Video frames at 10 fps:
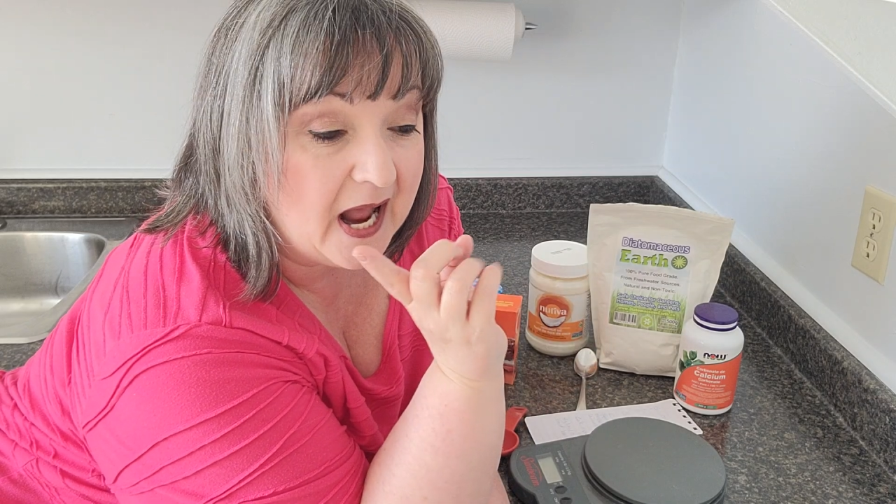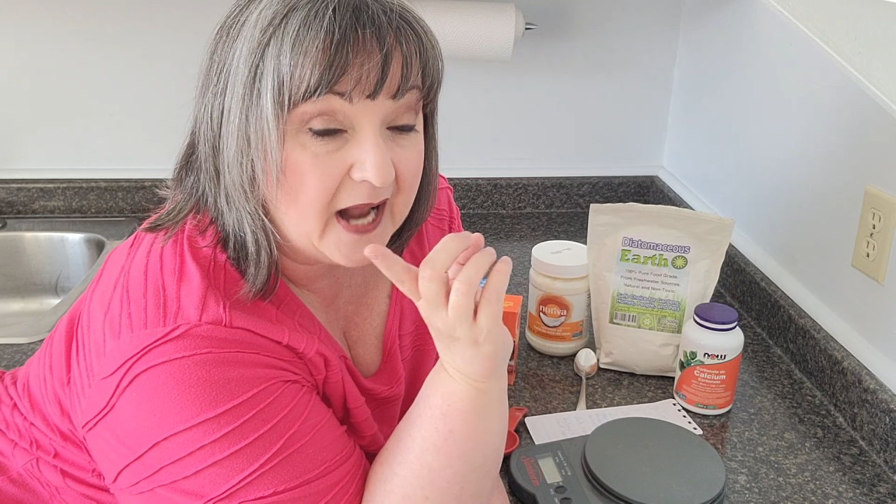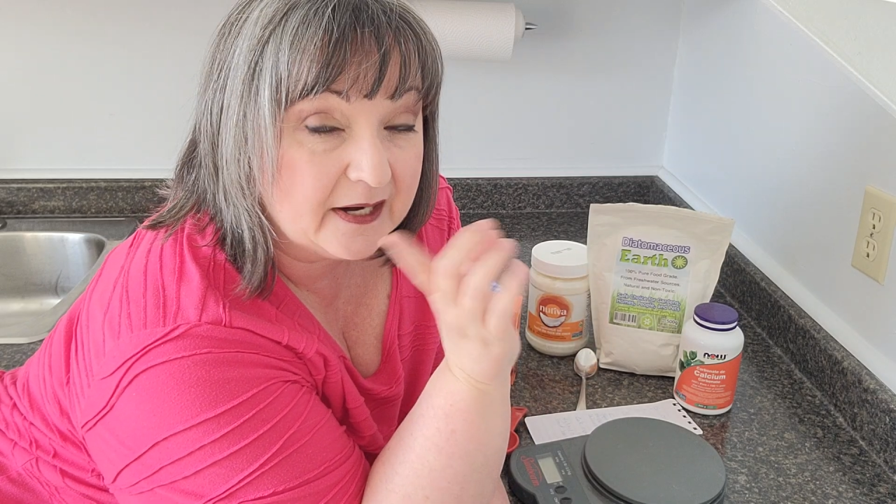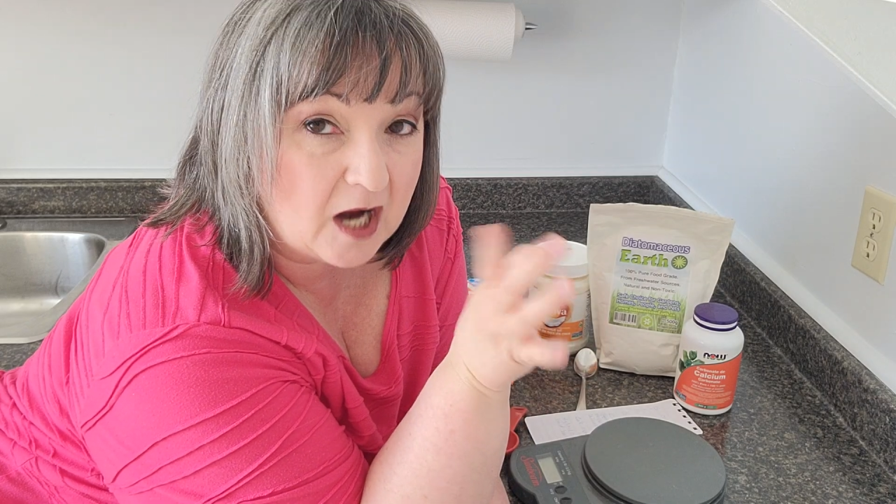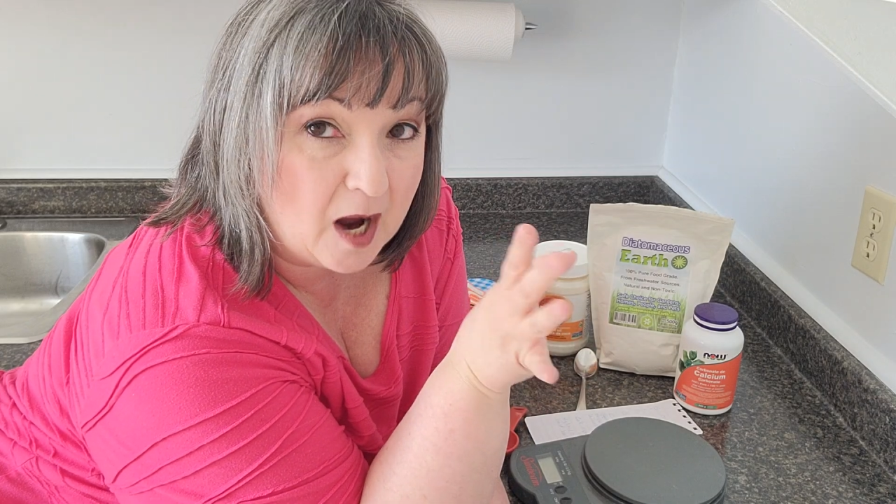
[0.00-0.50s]

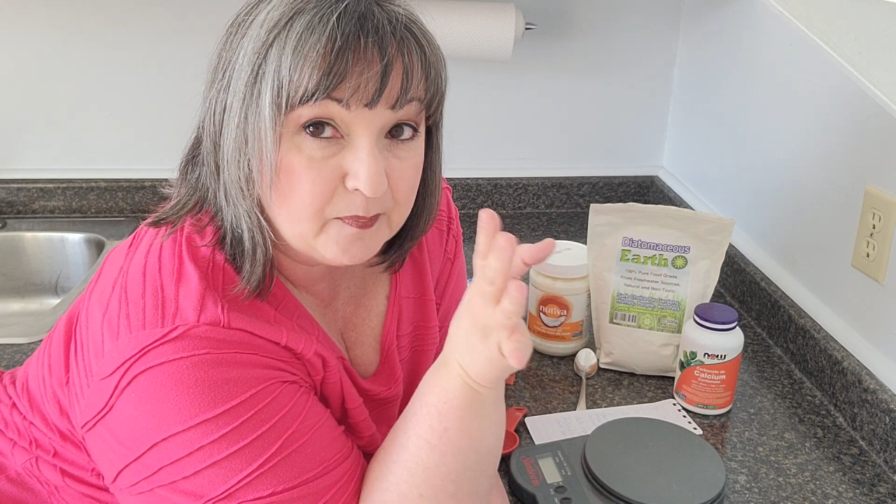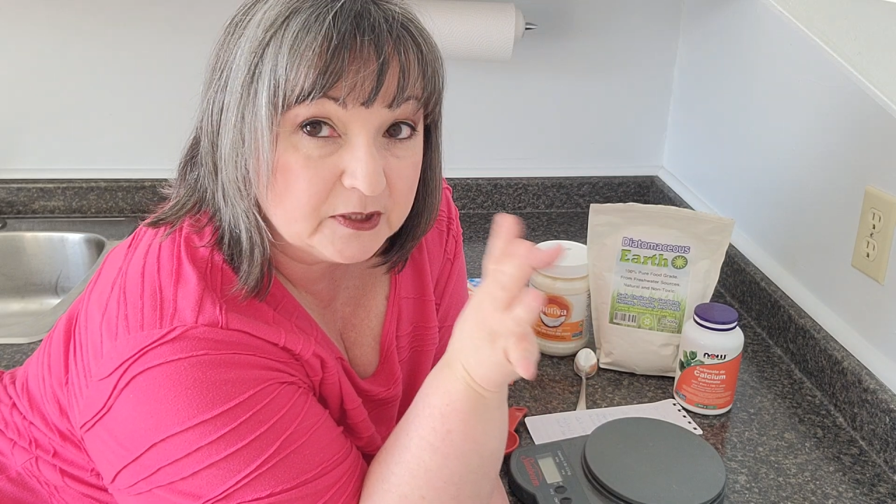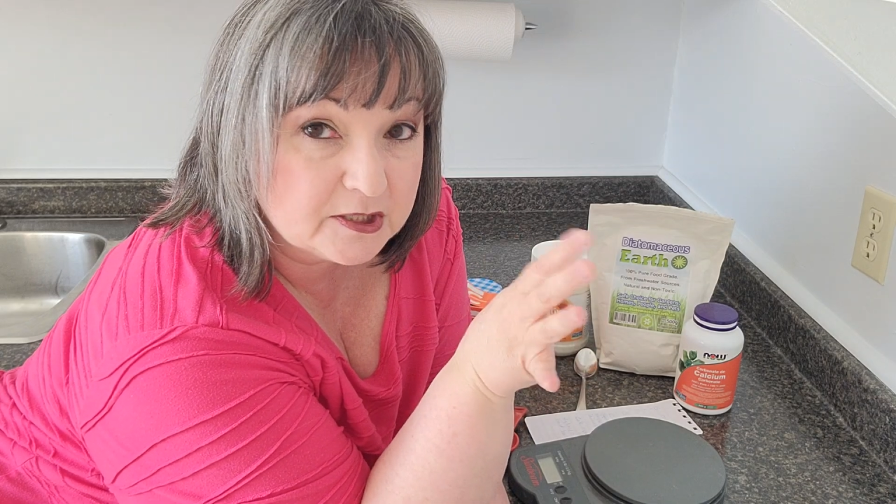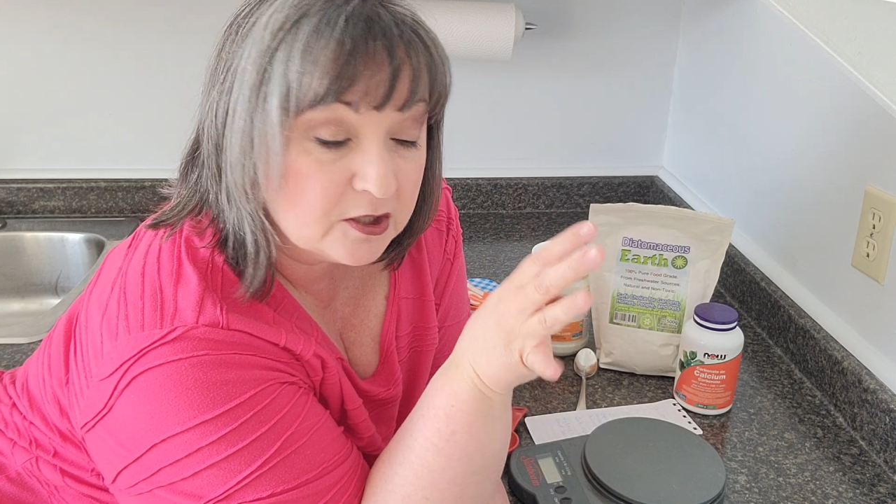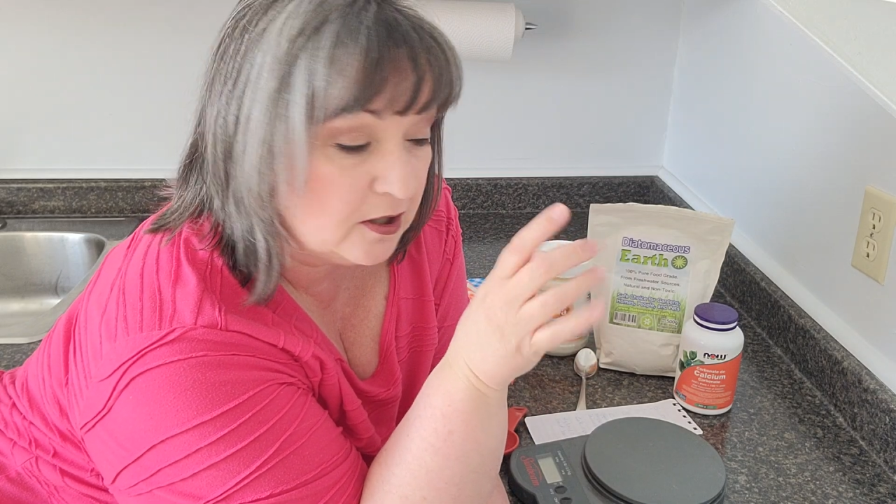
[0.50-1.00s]
And a couple
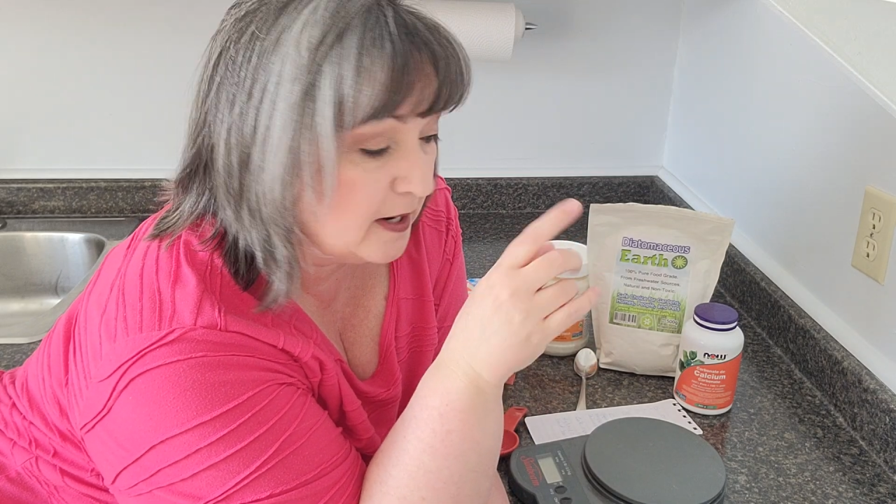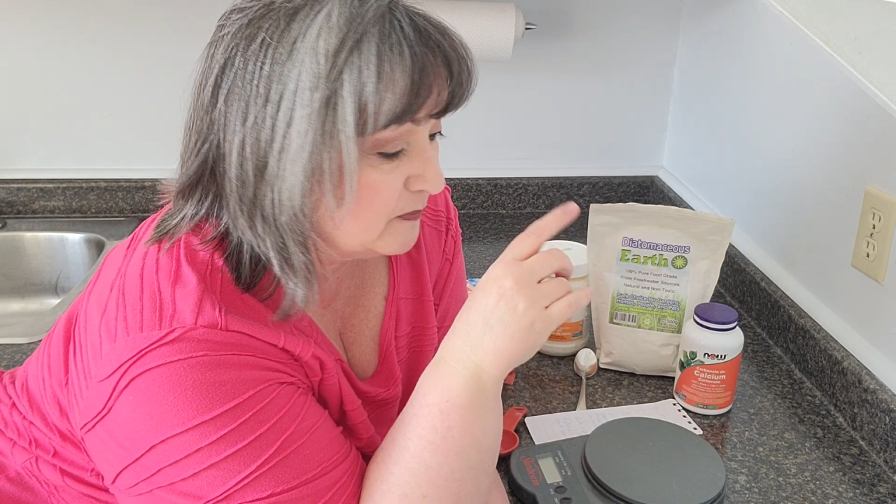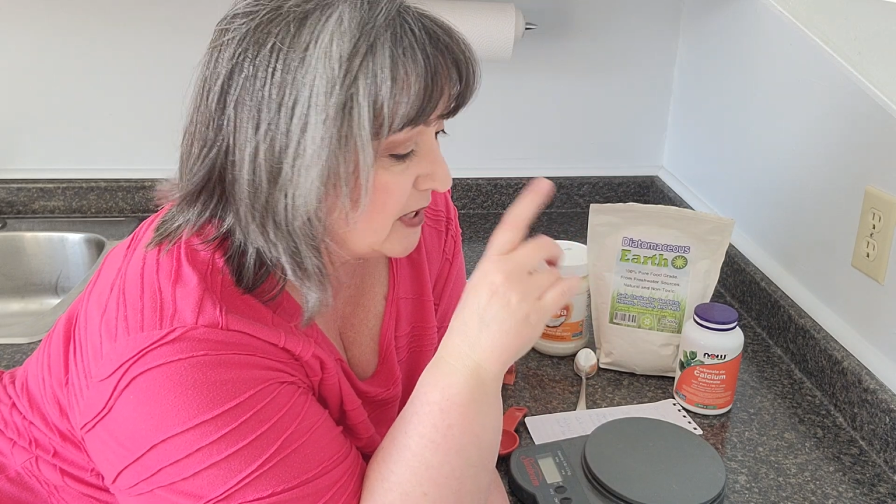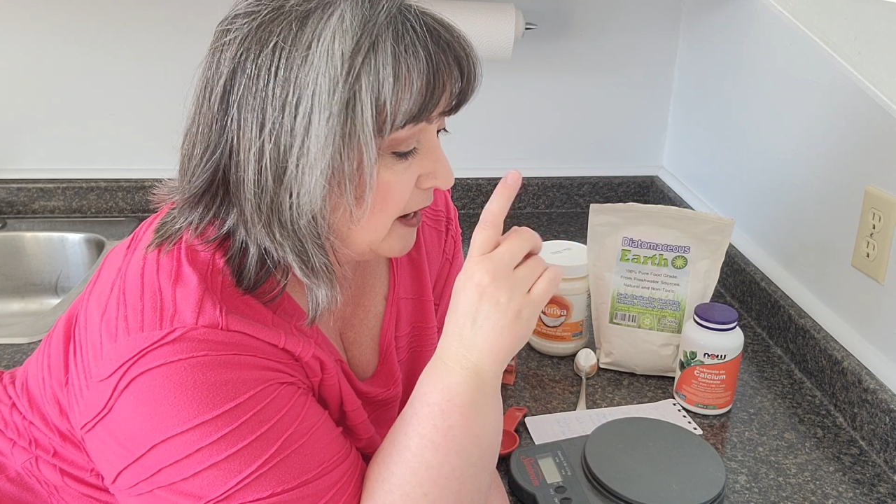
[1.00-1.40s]
of times